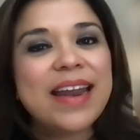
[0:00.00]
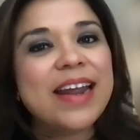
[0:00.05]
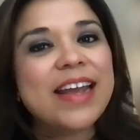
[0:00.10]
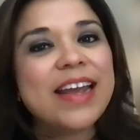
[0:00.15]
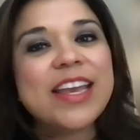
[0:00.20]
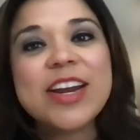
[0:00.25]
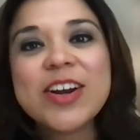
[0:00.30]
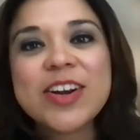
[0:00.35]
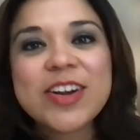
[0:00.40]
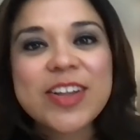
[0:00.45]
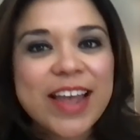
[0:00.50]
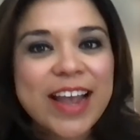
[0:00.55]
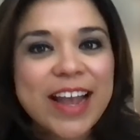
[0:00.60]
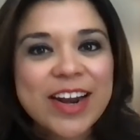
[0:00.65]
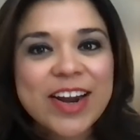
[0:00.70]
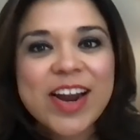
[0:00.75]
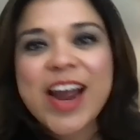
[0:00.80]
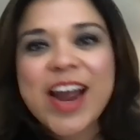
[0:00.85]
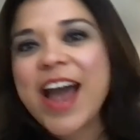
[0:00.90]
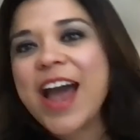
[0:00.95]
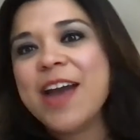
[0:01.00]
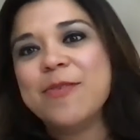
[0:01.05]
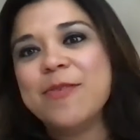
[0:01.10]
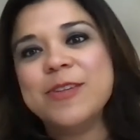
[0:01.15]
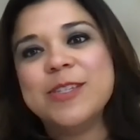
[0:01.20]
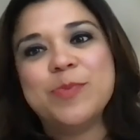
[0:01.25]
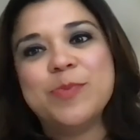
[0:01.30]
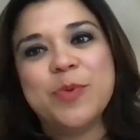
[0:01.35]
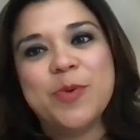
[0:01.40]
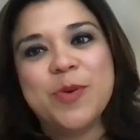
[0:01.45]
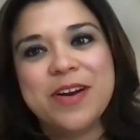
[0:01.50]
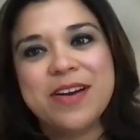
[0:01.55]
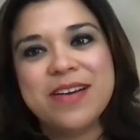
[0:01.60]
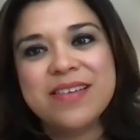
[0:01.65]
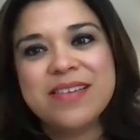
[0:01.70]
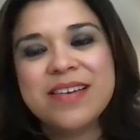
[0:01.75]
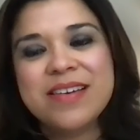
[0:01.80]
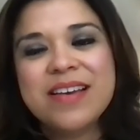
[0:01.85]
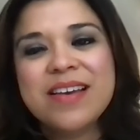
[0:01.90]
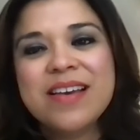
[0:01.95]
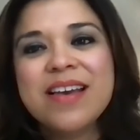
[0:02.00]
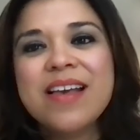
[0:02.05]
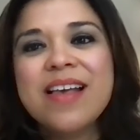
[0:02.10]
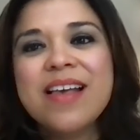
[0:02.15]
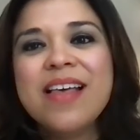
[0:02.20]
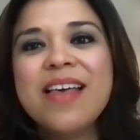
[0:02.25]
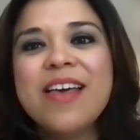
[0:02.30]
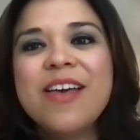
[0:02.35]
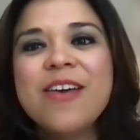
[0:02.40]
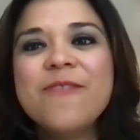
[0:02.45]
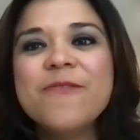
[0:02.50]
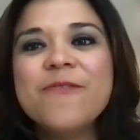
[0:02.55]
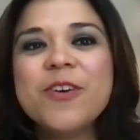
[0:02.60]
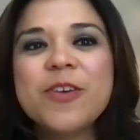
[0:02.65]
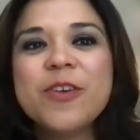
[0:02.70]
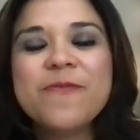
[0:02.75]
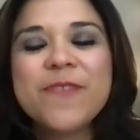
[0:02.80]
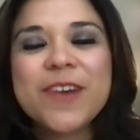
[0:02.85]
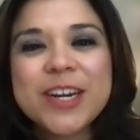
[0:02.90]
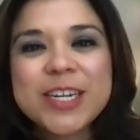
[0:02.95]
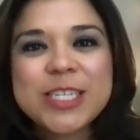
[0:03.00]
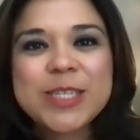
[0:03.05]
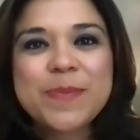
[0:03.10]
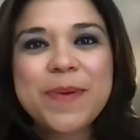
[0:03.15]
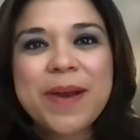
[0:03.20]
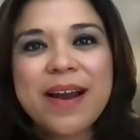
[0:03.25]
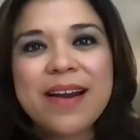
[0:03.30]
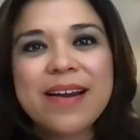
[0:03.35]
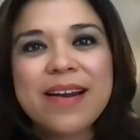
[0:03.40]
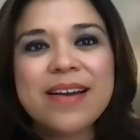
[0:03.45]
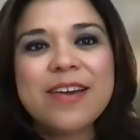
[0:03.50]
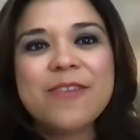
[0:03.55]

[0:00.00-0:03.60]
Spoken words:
and a year later, I was born. For the first part